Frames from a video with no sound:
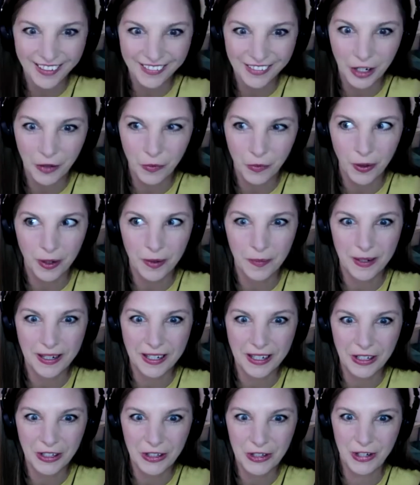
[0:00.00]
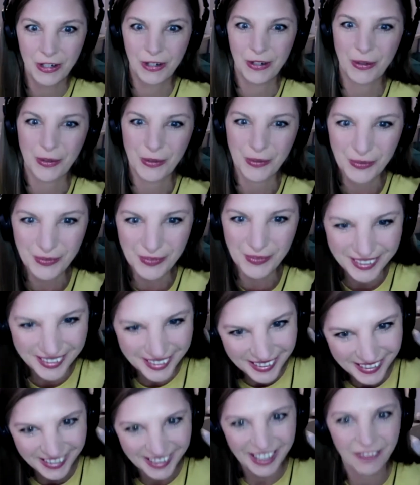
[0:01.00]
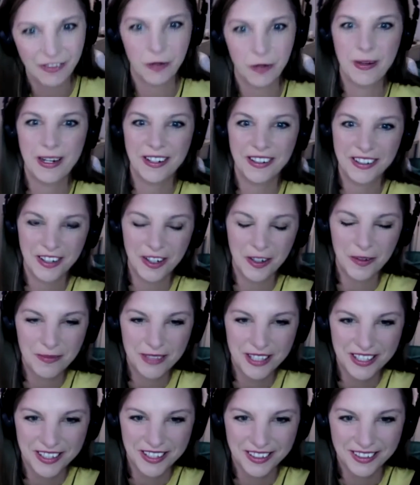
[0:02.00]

Like, what am I gonna do if a bear comes?